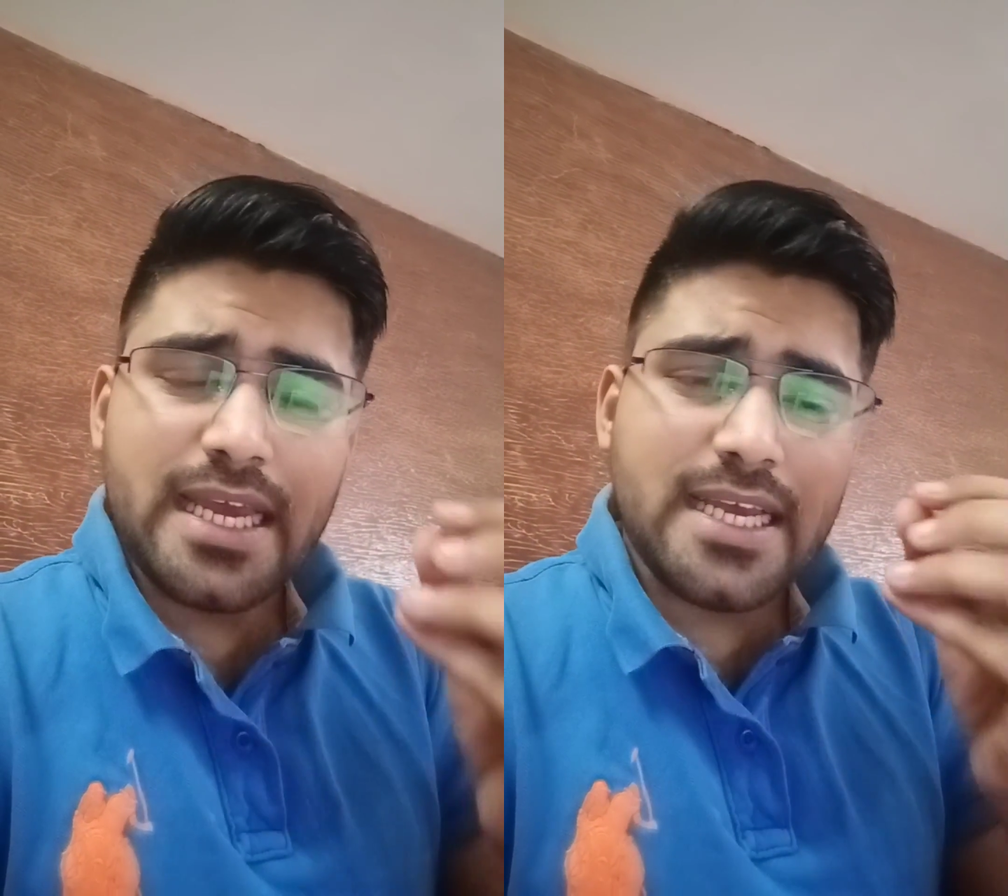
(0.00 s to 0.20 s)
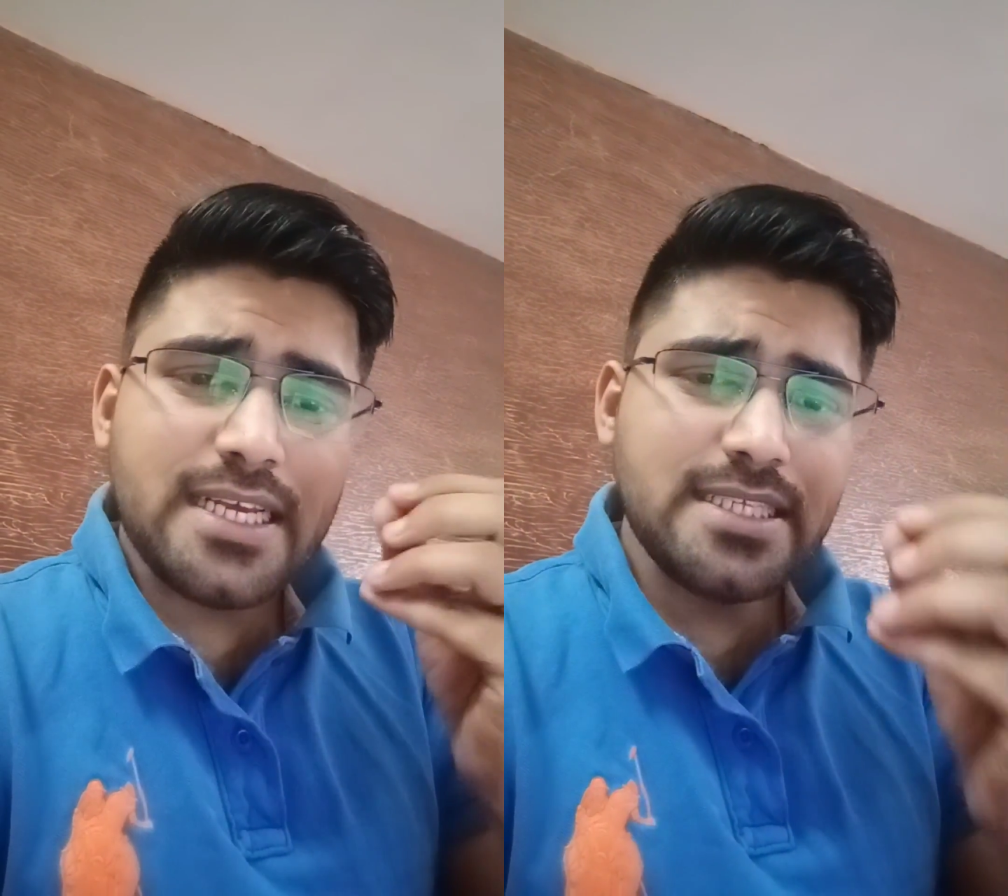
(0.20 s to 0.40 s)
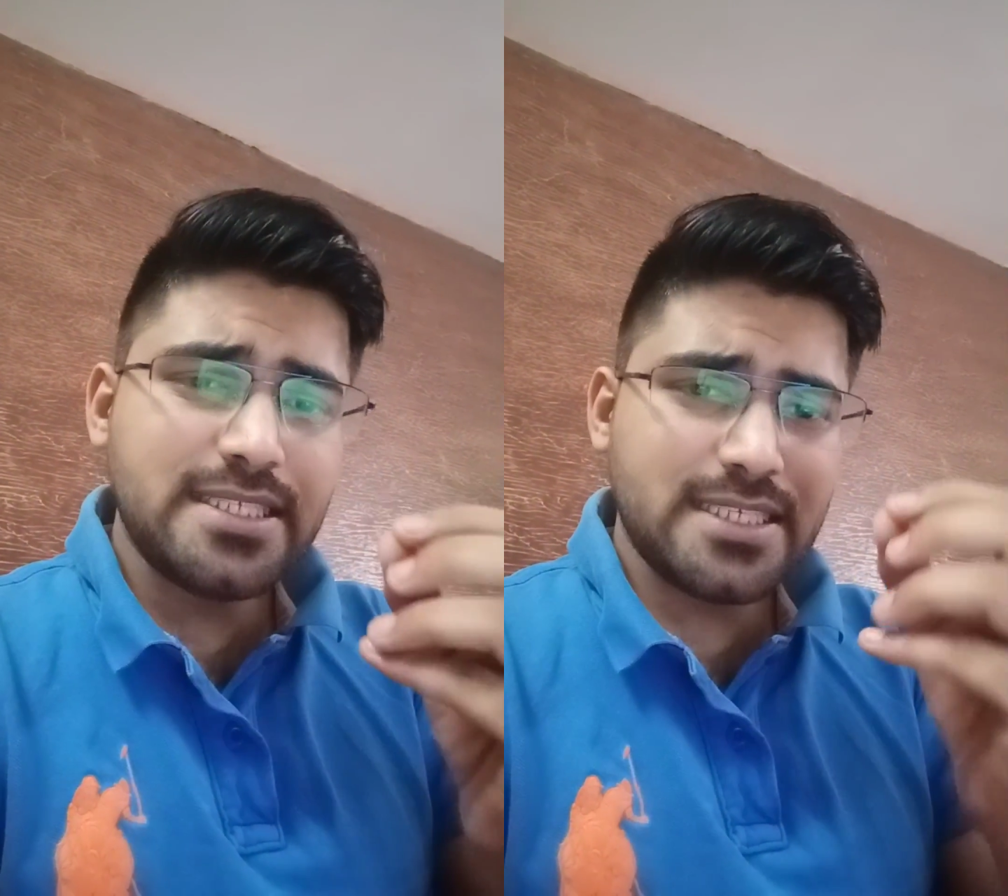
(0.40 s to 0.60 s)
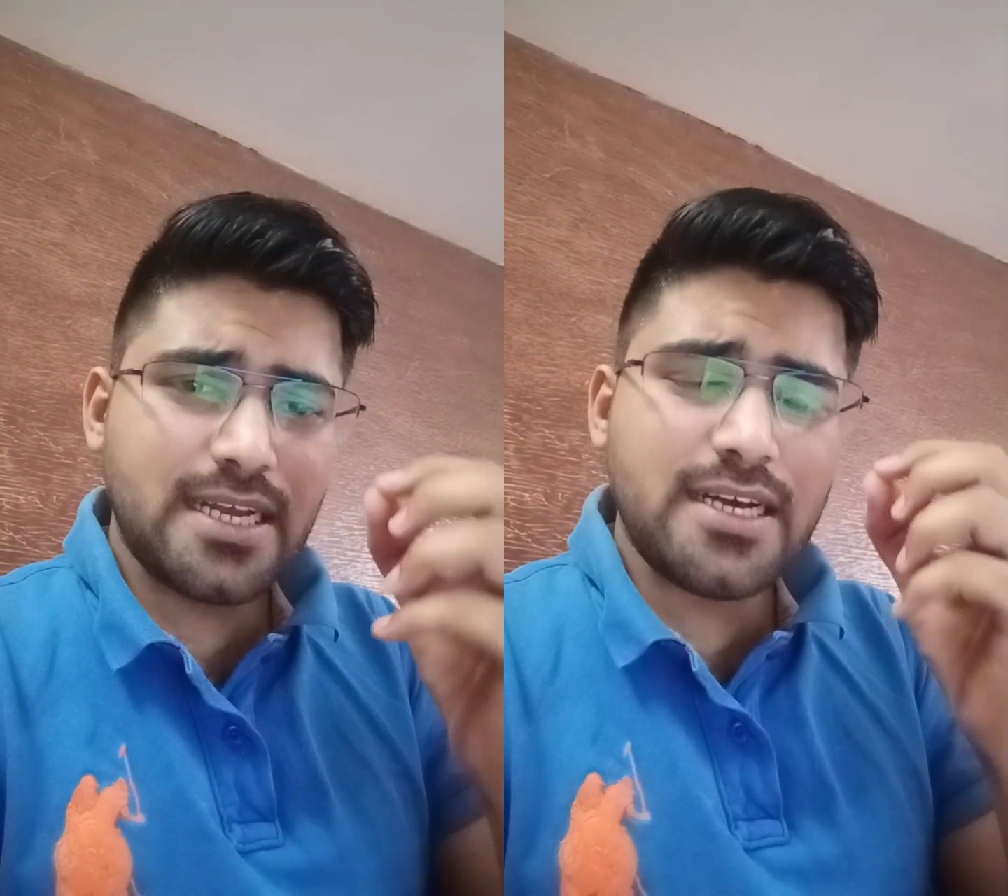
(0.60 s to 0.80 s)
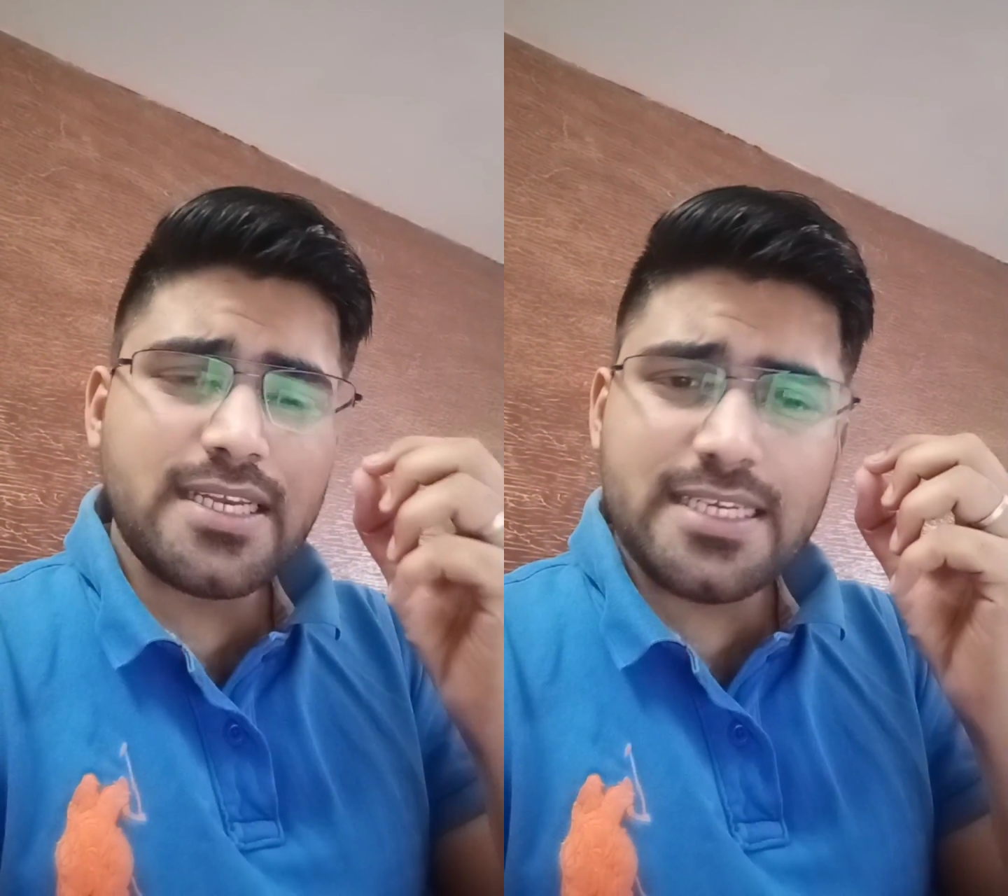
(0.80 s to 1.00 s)

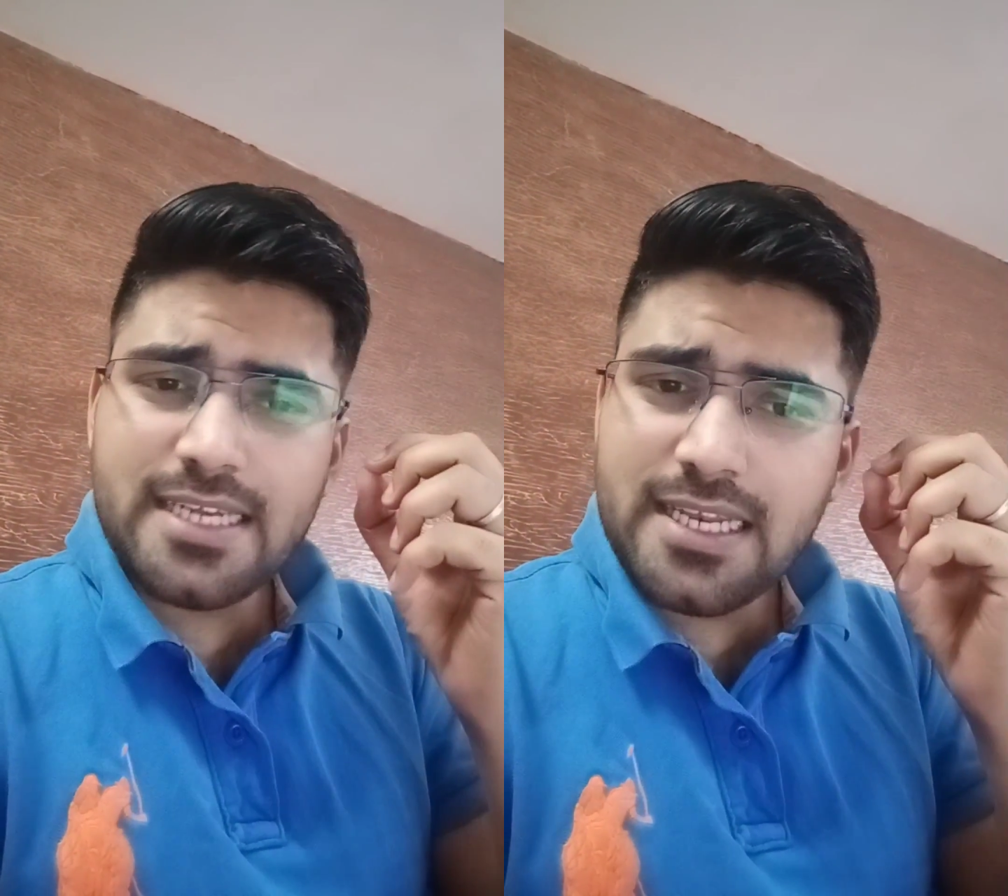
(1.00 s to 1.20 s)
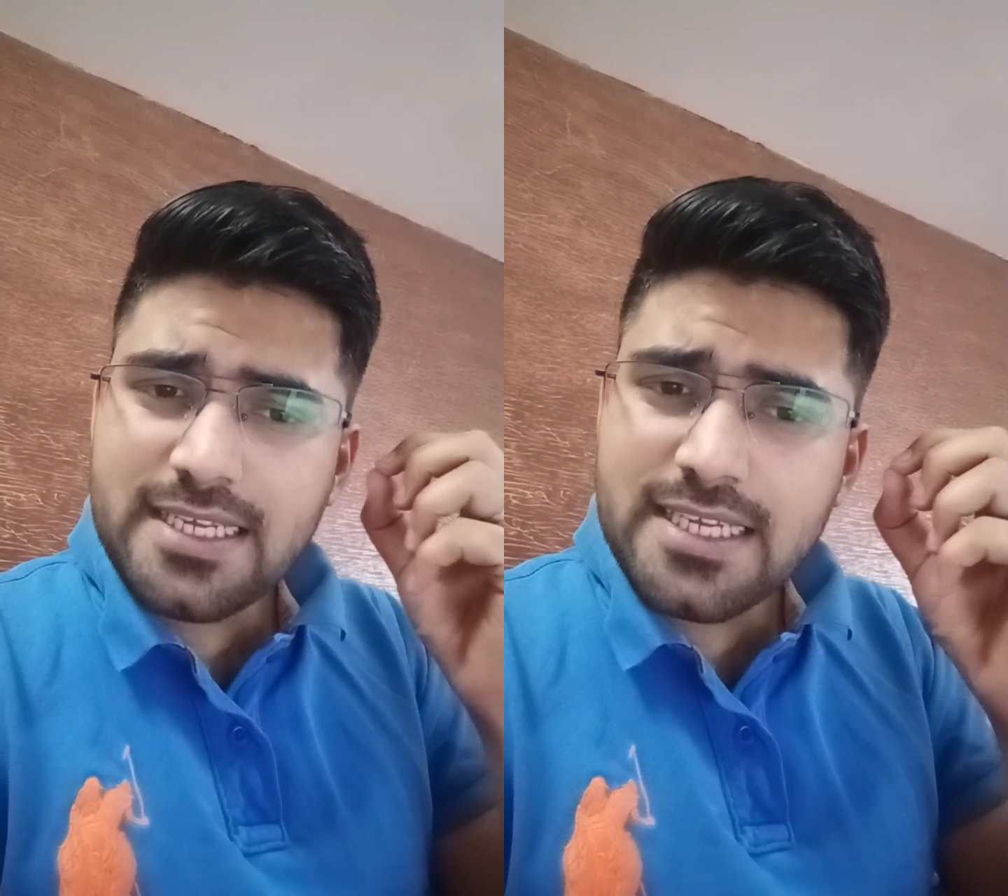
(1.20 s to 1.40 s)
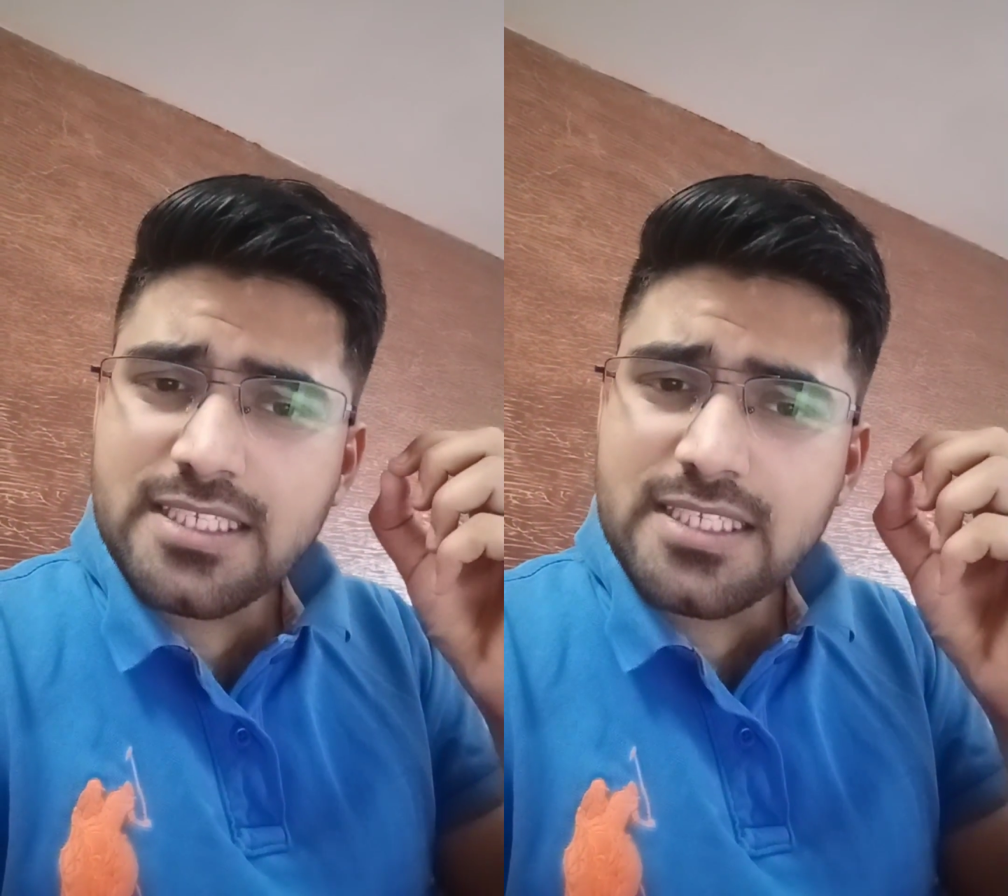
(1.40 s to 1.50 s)
It's a really